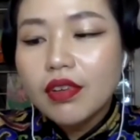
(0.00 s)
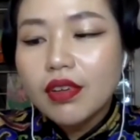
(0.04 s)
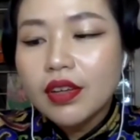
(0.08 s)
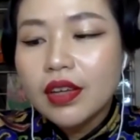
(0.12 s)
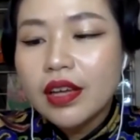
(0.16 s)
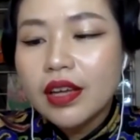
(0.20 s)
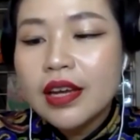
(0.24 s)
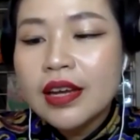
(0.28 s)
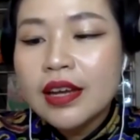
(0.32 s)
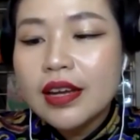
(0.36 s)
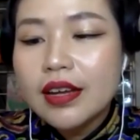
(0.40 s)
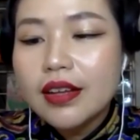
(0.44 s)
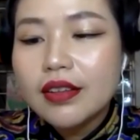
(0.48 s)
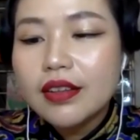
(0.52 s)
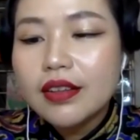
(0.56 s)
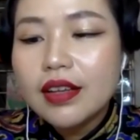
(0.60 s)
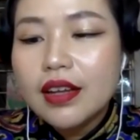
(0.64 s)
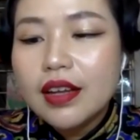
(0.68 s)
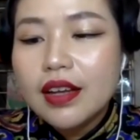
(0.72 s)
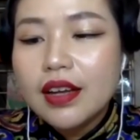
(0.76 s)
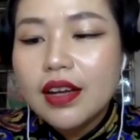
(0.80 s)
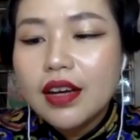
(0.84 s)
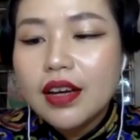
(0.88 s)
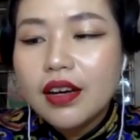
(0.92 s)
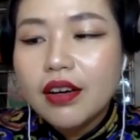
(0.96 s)
And
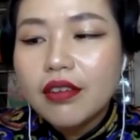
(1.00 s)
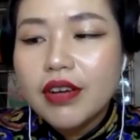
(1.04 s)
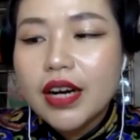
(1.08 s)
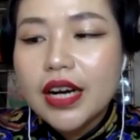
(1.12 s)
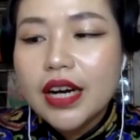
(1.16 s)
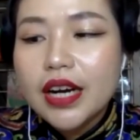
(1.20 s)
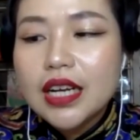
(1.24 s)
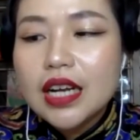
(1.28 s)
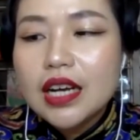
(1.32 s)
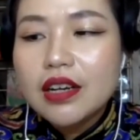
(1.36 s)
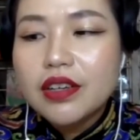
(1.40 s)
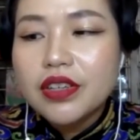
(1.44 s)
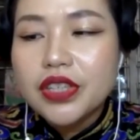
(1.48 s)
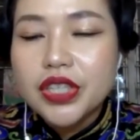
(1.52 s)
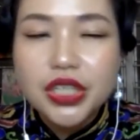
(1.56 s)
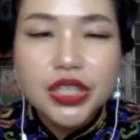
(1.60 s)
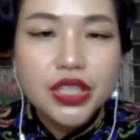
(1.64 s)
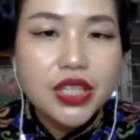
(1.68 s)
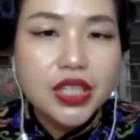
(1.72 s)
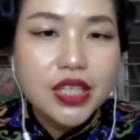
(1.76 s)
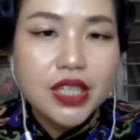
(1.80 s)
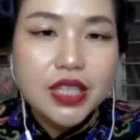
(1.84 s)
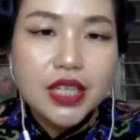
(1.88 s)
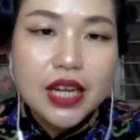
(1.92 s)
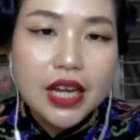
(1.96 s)
right now it's
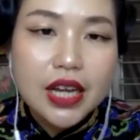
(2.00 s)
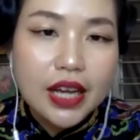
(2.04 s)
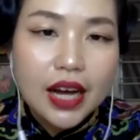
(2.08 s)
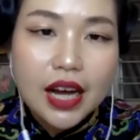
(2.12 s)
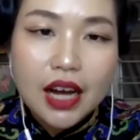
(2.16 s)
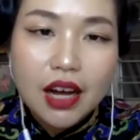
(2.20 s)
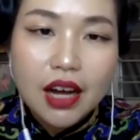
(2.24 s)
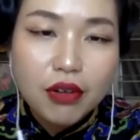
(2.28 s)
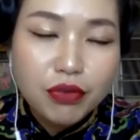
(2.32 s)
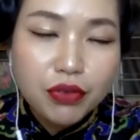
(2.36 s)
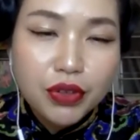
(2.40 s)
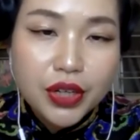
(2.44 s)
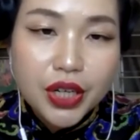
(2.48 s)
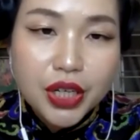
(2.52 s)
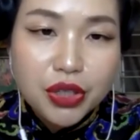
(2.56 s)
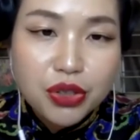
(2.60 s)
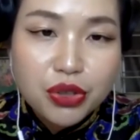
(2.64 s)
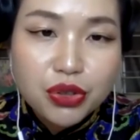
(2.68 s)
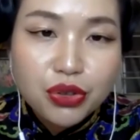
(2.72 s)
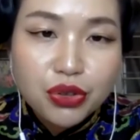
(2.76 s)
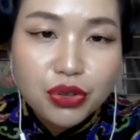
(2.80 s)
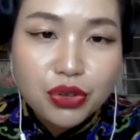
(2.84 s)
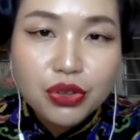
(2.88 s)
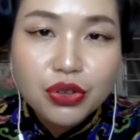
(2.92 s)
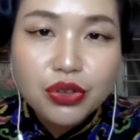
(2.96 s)
just like halfway
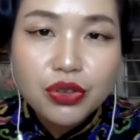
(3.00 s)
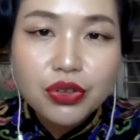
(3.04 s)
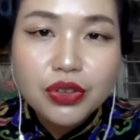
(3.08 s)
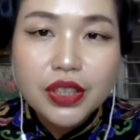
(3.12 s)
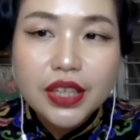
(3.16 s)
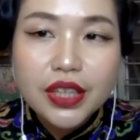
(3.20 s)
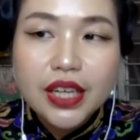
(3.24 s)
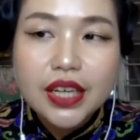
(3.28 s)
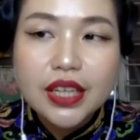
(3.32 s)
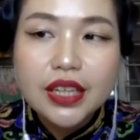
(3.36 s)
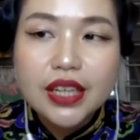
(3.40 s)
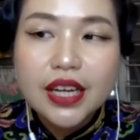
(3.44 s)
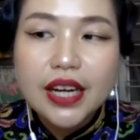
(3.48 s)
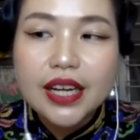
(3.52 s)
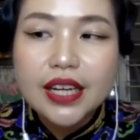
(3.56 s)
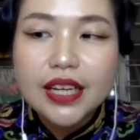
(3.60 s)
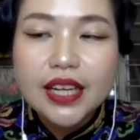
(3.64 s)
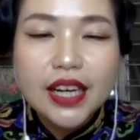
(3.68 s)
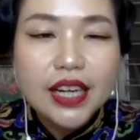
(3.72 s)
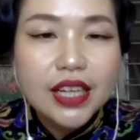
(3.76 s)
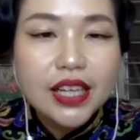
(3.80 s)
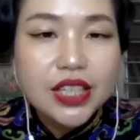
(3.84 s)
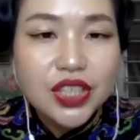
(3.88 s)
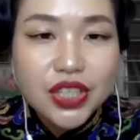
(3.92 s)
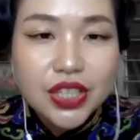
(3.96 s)
through and I
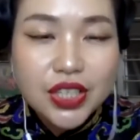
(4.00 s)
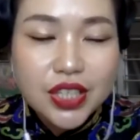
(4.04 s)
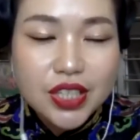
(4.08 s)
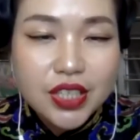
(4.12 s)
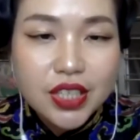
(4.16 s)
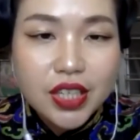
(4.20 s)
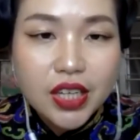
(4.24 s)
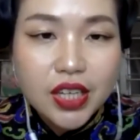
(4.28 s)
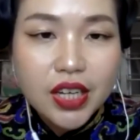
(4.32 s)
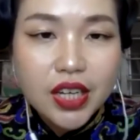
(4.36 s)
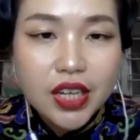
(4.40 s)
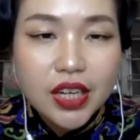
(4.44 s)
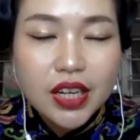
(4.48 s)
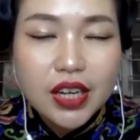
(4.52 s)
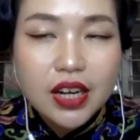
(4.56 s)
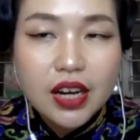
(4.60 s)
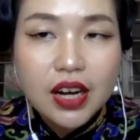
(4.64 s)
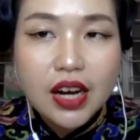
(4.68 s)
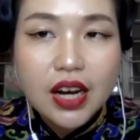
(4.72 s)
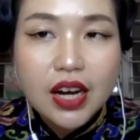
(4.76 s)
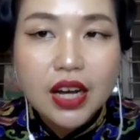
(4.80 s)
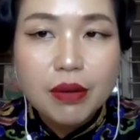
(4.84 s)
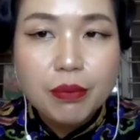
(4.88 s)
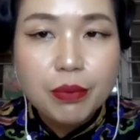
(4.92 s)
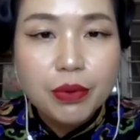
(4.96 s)
can't just say
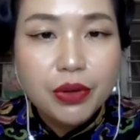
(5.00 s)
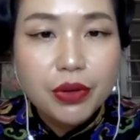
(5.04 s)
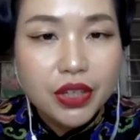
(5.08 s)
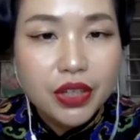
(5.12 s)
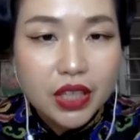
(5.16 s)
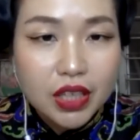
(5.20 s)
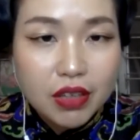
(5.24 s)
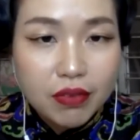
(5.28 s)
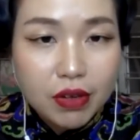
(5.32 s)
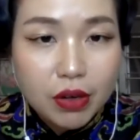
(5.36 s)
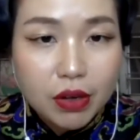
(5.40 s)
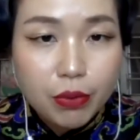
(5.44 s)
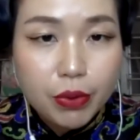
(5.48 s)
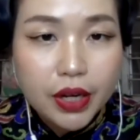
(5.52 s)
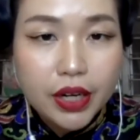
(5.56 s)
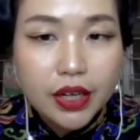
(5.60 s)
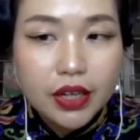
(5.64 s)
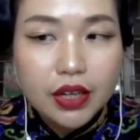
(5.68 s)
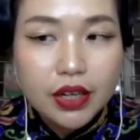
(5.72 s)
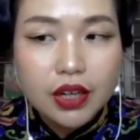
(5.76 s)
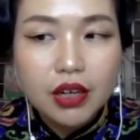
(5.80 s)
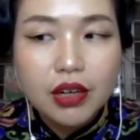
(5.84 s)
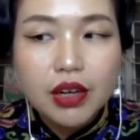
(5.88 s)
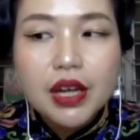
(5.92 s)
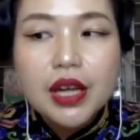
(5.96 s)
I'm going to give up right
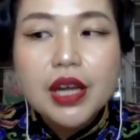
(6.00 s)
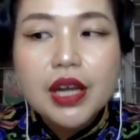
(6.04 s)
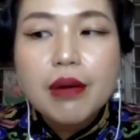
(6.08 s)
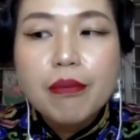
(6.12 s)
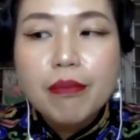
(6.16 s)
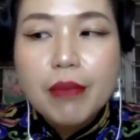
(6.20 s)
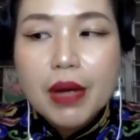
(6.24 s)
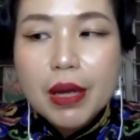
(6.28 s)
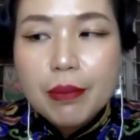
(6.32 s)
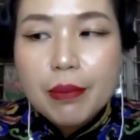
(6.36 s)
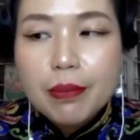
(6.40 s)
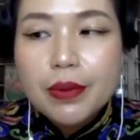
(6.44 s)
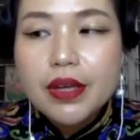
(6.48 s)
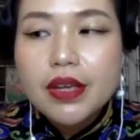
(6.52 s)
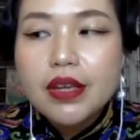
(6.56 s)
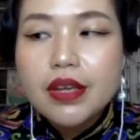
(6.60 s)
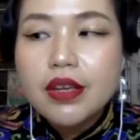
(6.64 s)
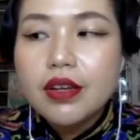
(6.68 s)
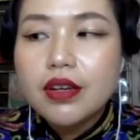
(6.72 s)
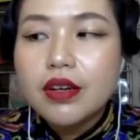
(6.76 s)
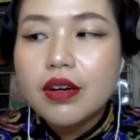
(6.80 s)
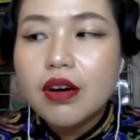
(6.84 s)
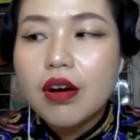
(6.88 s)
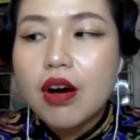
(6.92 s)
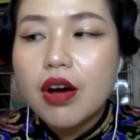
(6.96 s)
now.
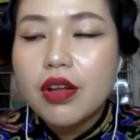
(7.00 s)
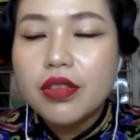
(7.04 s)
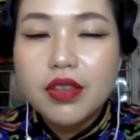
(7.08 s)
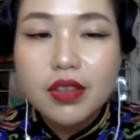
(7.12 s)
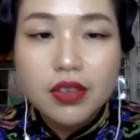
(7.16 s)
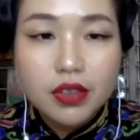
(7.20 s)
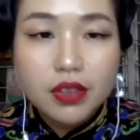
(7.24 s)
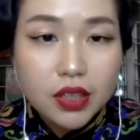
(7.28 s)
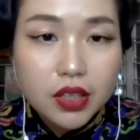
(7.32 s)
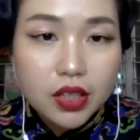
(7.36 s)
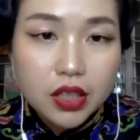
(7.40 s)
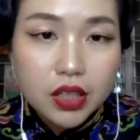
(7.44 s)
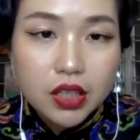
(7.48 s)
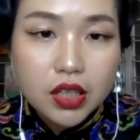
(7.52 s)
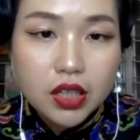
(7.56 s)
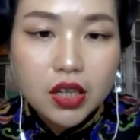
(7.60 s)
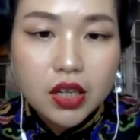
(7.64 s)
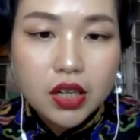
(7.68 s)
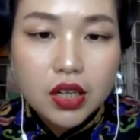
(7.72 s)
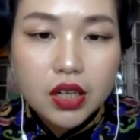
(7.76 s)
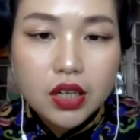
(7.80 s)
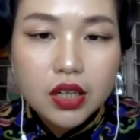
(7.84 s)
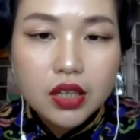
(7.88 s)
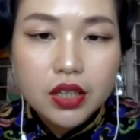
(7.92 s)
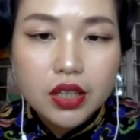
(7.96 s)
Maybe on the 3rd
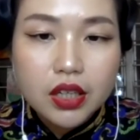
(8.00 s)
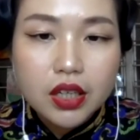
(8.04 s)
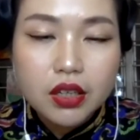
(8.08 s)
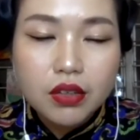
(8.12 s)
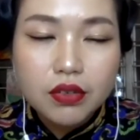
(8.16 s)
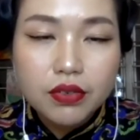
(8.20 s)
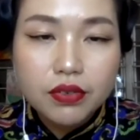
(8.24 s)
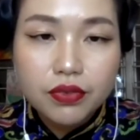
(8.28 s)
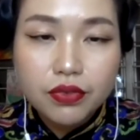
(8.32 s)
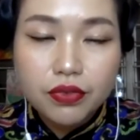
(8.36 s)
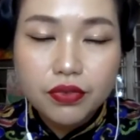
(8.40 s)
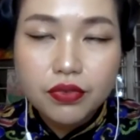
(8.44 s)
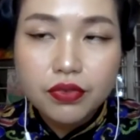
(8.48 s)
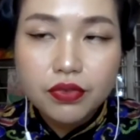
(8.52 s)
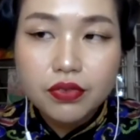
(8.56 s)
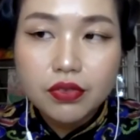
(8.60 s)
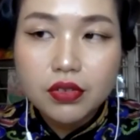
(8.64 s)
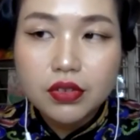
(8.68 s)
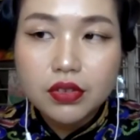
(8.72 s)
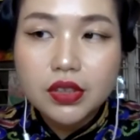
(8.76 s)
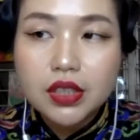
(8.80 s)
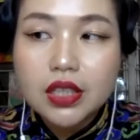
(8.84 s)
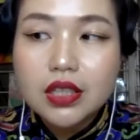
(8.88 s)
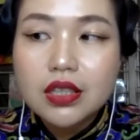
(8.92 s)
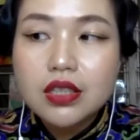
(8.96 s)
year, if
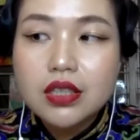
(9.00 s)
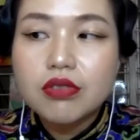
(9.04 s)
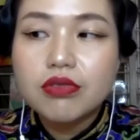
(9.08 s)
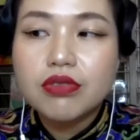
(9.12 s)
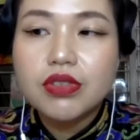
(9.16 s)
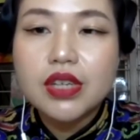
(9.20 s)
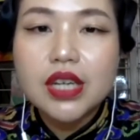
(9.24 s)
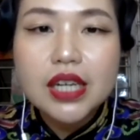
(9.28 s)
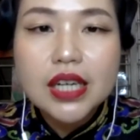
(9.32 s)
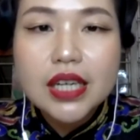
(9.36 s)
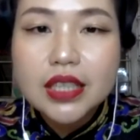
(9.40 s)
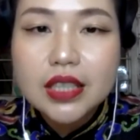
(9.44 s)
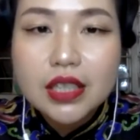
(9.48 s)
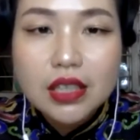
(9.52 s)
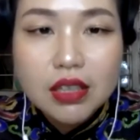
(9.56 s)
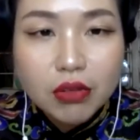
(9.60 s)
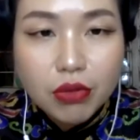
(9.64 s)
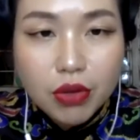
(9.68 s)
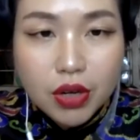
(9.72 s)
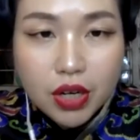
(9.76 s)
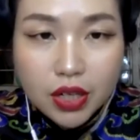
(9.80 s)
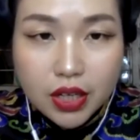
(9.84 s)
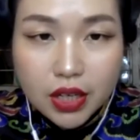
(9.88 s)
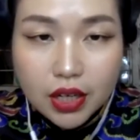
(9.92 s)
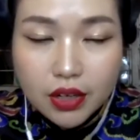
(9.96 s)
things really didn't
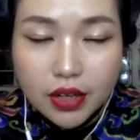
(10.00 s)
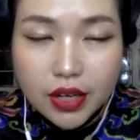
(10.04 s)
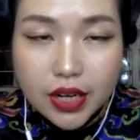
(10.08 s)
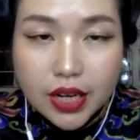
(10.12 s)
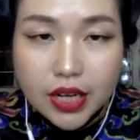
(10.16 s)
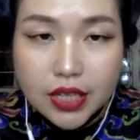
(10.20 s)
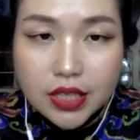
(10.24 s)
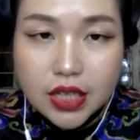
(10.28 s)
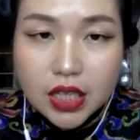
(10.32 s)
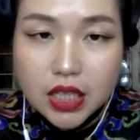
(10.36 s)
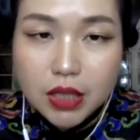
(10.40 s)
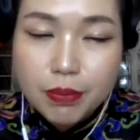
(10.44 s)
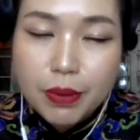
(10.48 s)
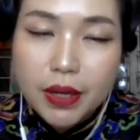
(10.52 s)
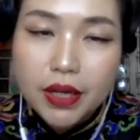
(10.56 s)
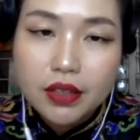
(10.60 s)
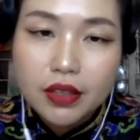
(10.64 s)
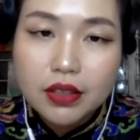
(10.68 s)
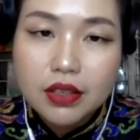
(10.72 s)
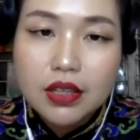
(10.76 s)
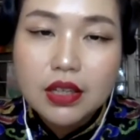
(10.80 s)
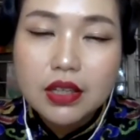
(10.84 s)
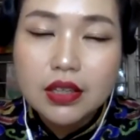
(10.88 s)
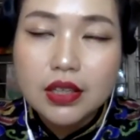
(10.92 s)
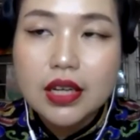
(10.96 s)
work out as
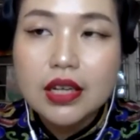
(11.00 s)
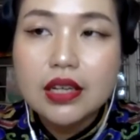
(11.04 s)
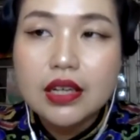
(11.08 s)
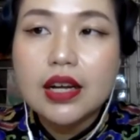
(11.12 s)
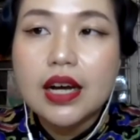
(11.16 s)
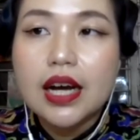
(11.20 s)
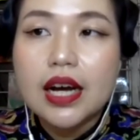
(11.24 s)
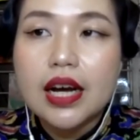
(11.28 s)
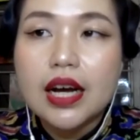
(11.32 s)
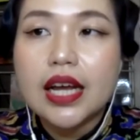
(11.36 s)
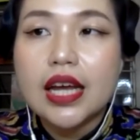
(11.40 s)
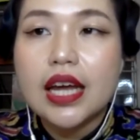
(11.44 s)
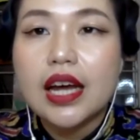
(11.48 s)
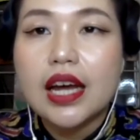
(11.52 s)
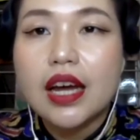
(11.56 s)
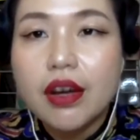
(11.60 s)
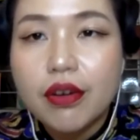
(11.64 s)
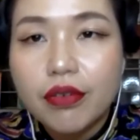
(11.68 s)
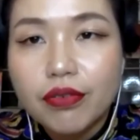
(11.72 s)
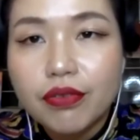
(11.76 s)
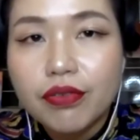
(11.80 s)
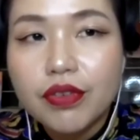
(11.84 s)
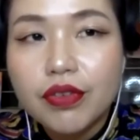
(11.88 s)
expected, then I have